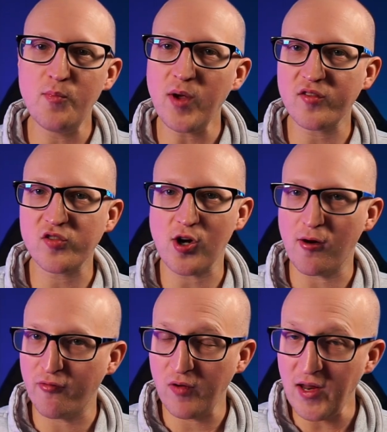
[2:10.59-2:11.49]
mixture
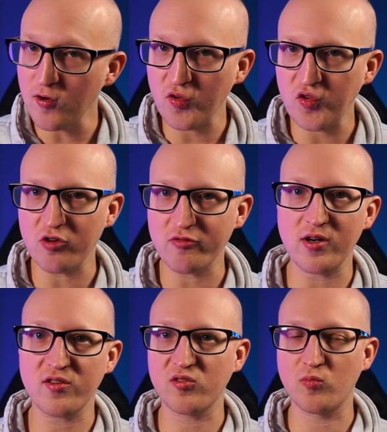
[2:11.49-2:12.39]
of Linux
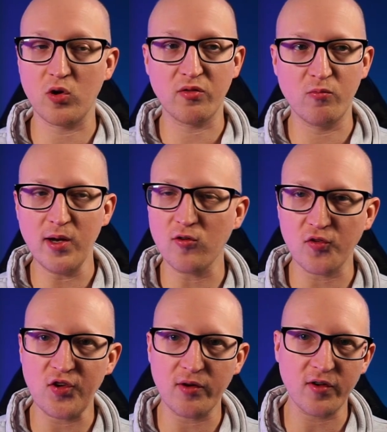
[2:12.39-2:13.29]
servers with
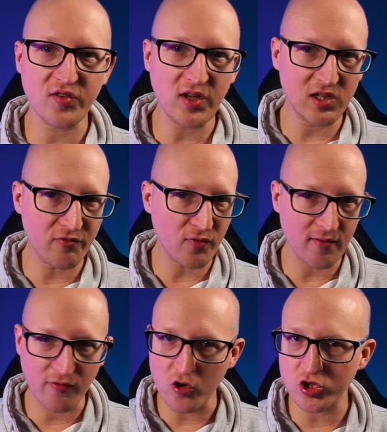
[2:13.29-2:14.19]
Windows servers in
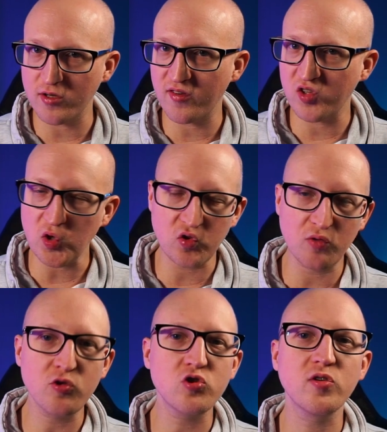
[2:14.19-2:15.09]
different versions,
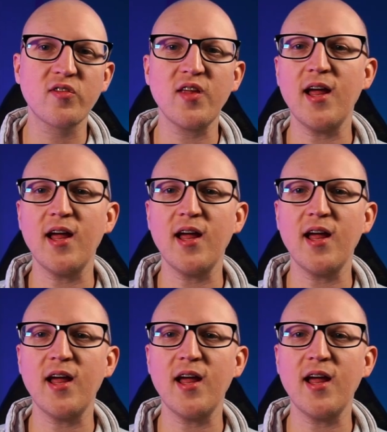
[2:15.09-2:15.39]
distributions,